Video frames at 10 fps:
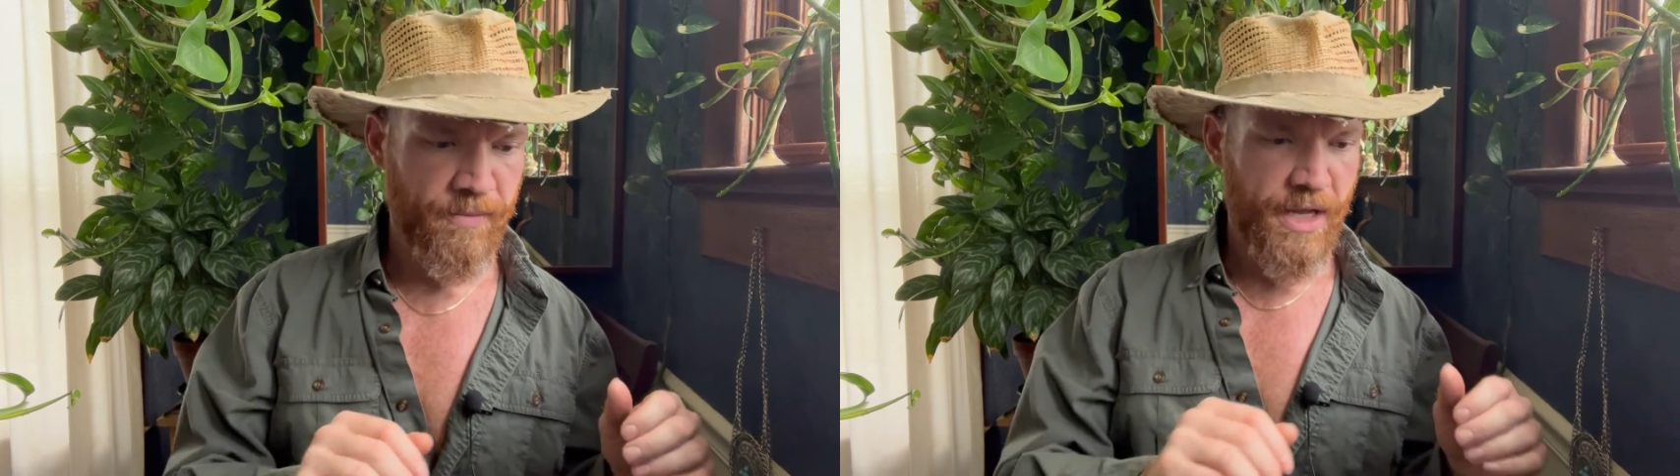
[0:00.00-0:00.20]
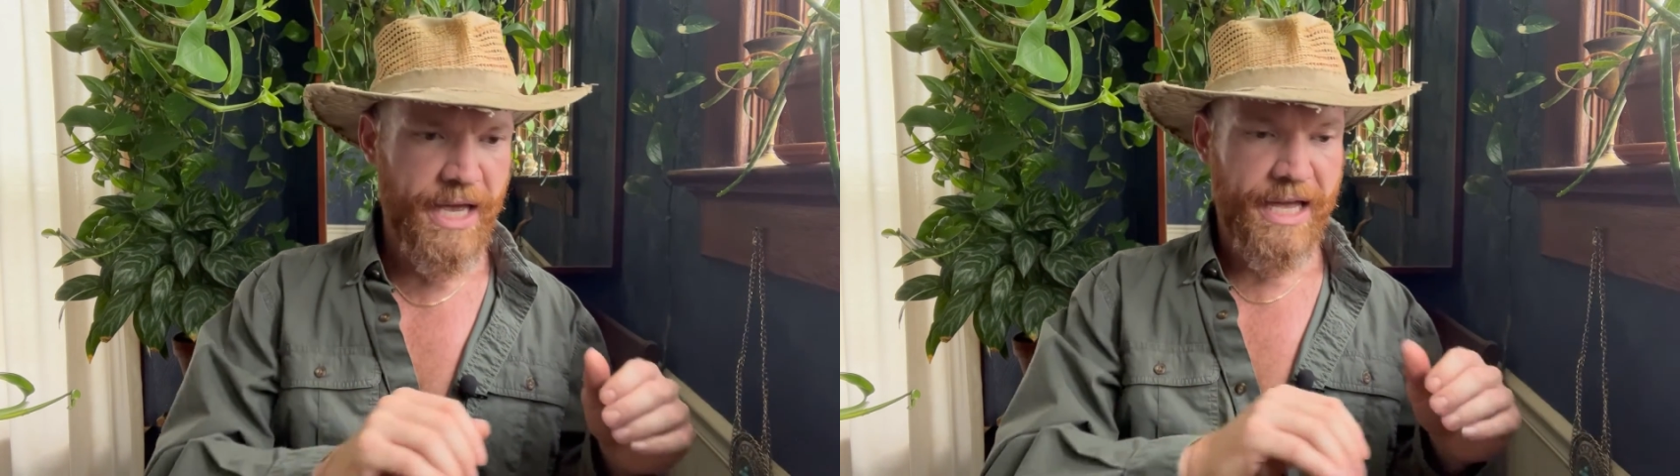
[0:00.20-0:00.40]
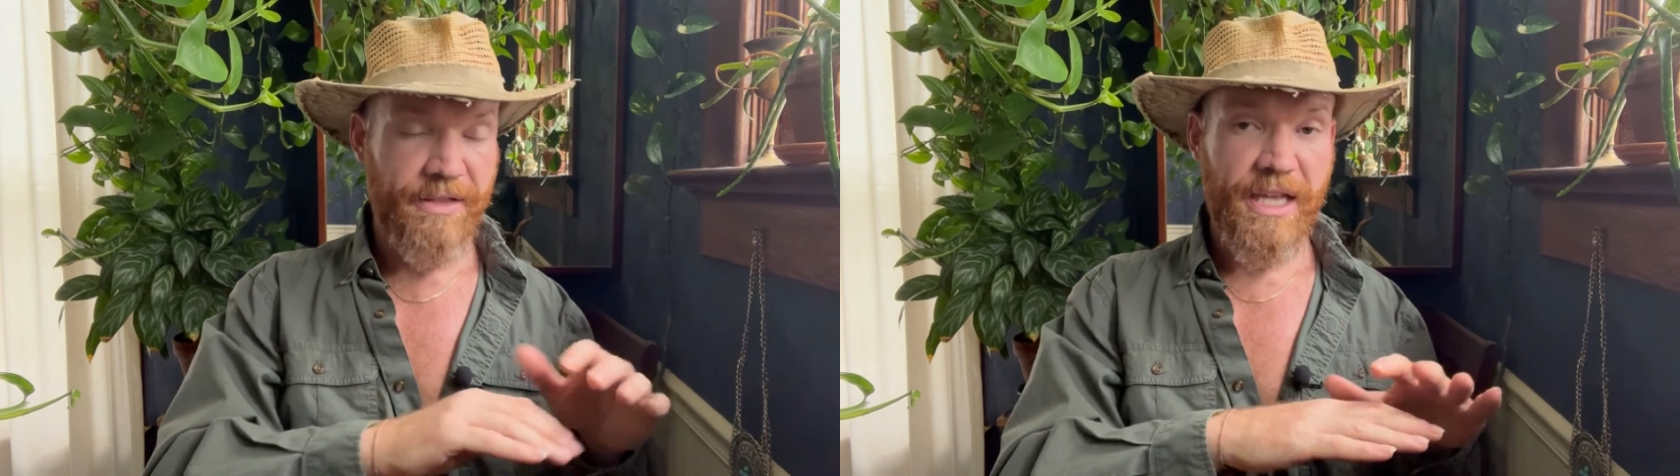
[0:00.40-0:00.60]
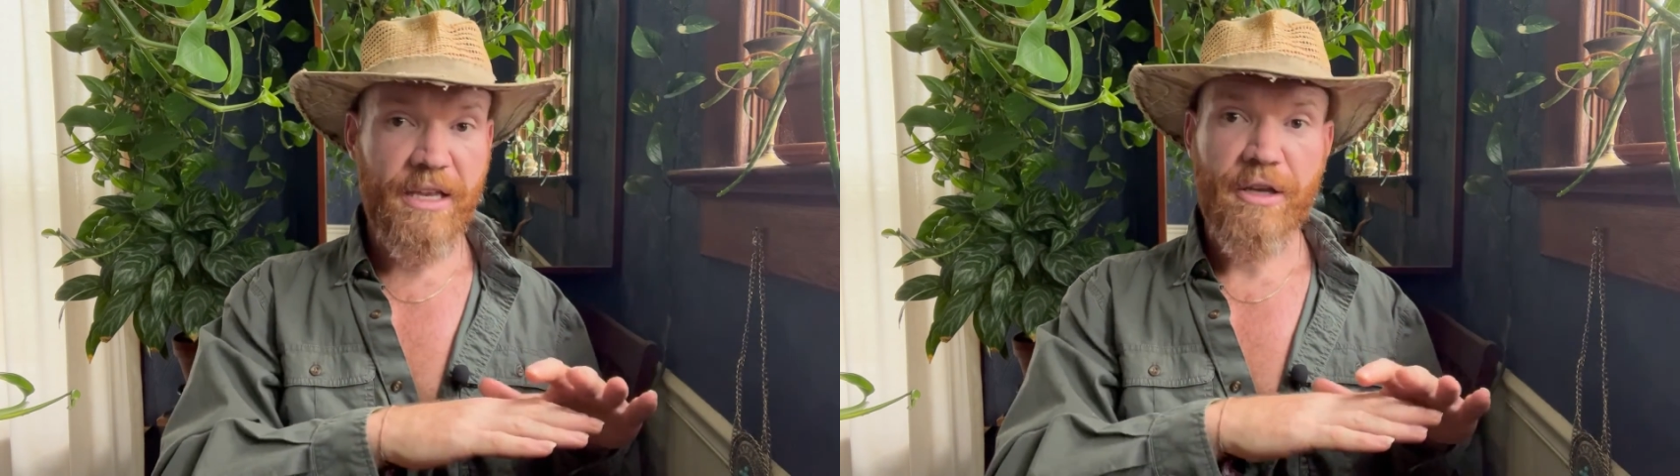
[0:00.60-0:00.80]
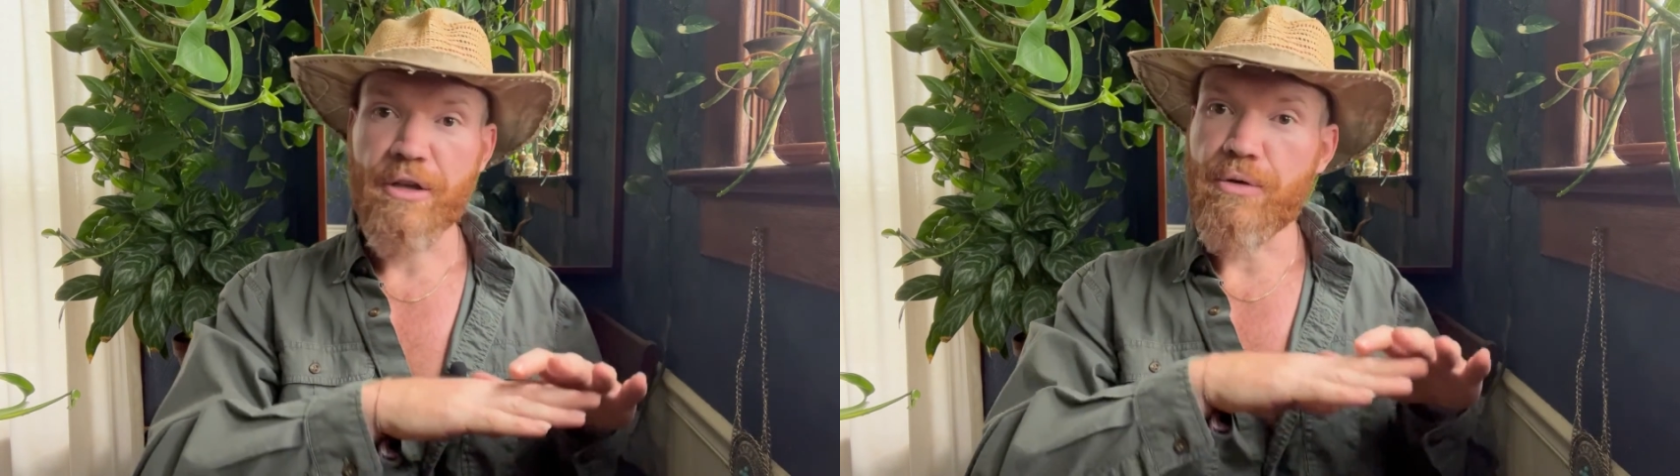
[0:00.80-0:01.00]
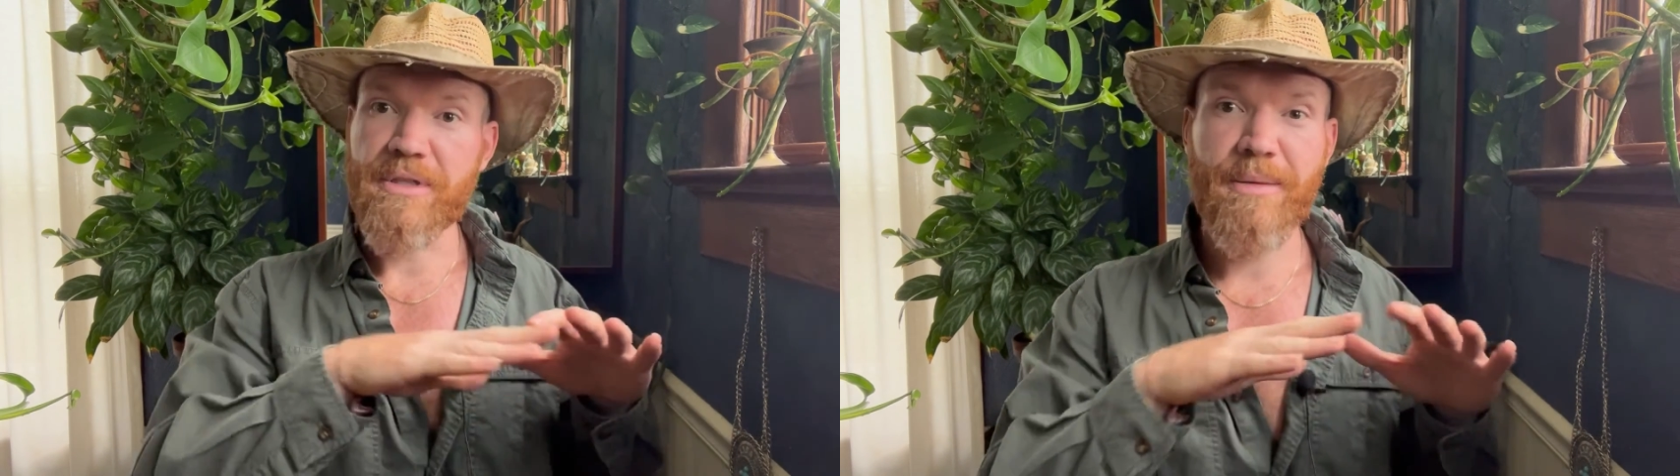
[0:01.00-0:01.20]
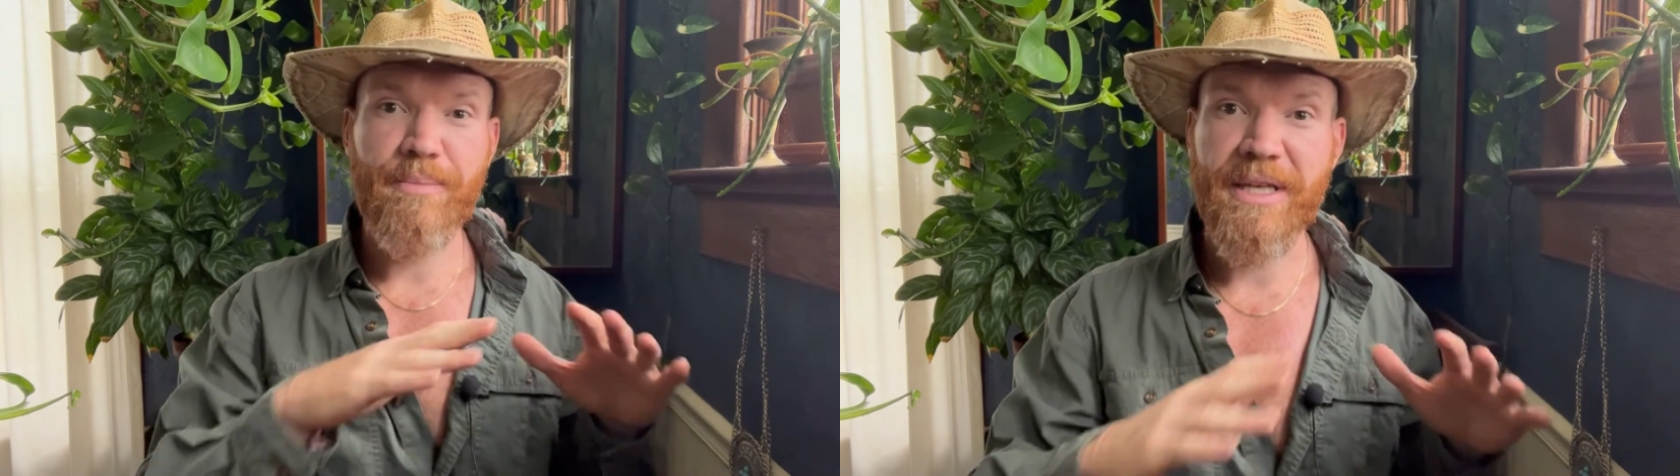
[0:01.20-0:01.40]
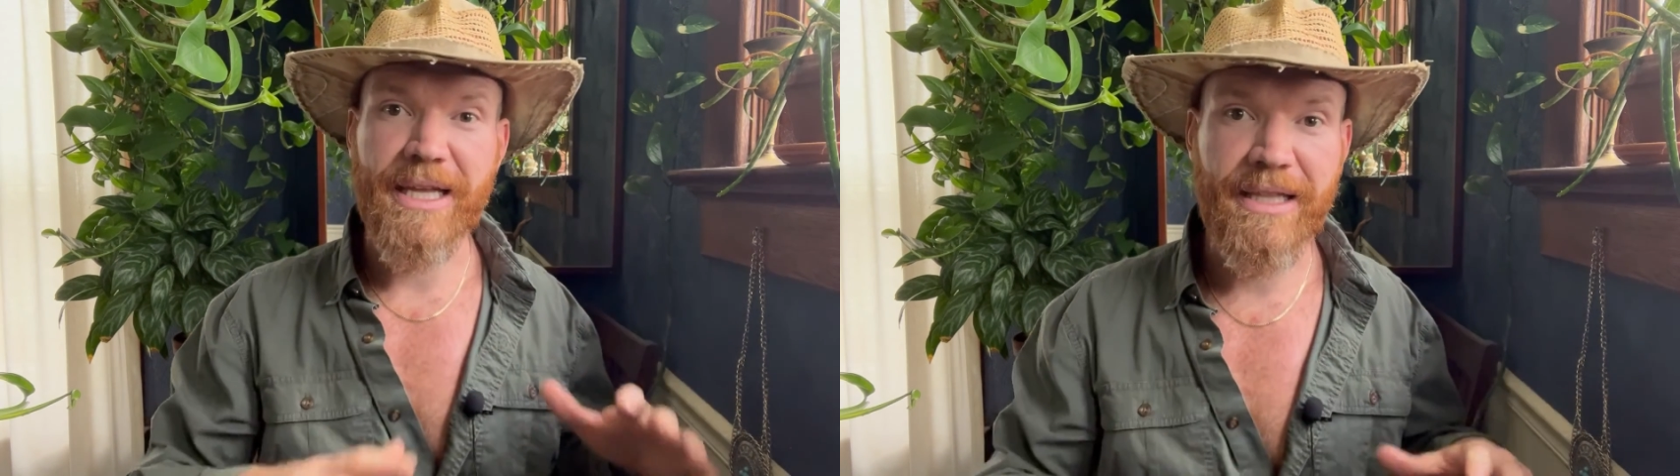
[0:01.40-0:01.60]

And then you simply